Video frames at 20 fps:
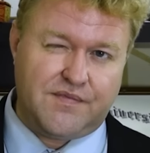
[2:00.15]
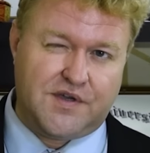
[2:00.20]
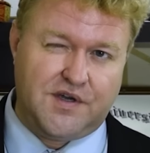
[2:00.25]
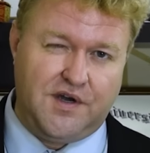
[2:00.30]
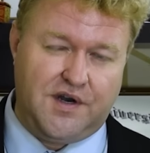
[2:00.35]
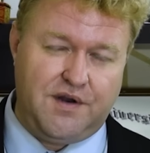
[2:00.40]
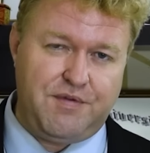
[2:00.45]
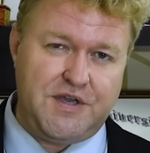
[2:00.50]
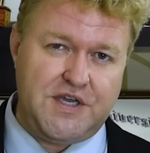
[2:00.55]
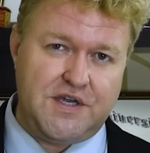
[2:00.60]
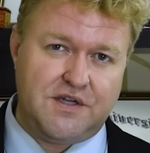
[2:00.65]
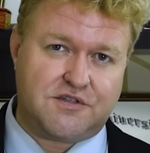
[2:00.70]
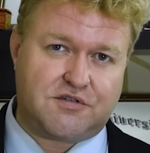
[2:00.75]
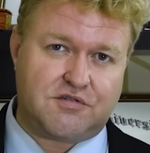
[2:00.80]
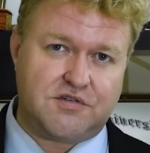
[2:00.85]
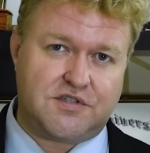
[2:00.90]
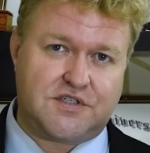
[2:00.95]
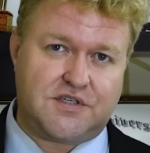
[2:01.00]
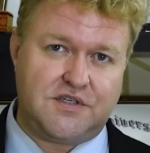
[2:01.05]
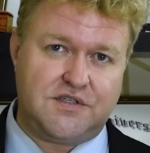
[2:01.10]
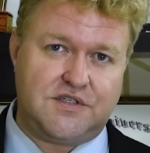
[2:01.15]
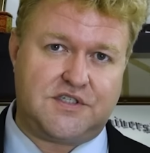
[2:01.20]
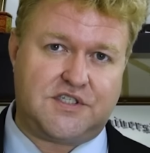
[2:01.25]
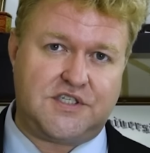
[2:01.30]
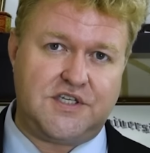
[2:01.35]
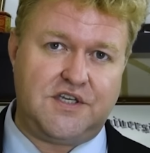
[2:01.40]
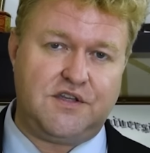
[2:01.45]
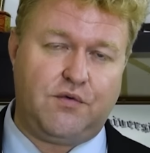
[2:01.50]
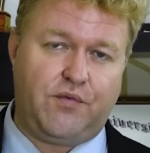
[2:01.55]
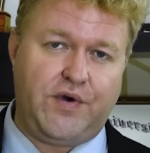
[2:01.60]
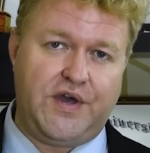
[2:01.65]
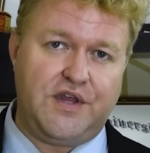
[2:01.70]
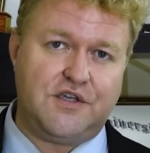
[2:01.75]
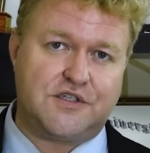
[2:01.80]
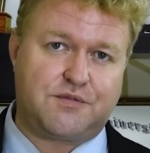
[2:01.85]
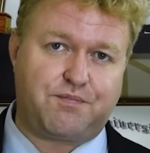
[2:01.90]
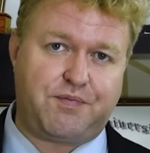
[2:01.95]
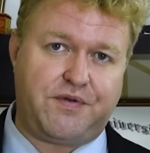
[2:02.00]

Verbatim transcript: going to be interested to see the way this